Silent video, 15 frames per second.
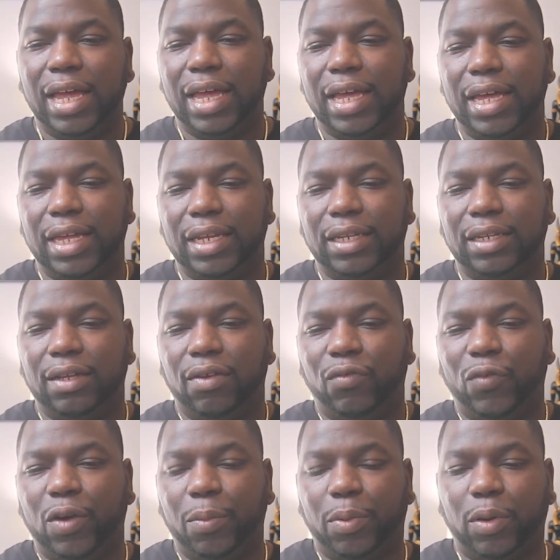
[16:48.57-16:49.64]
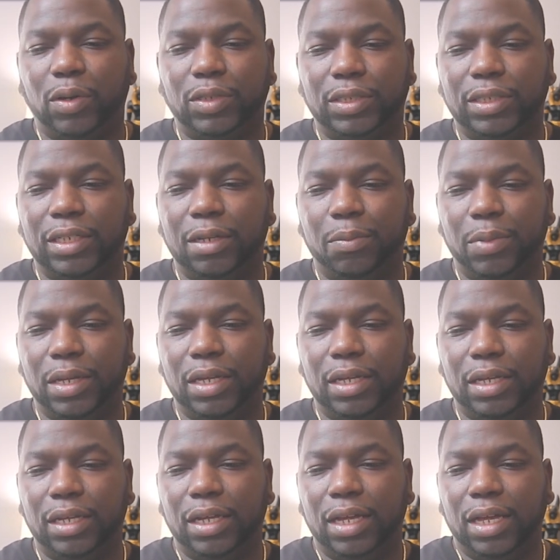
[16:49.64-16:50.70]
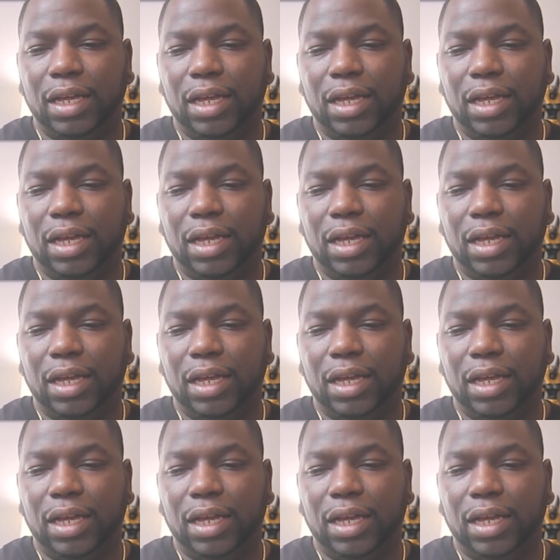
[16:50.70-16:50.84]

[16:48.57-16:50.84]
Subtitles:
And for a person to be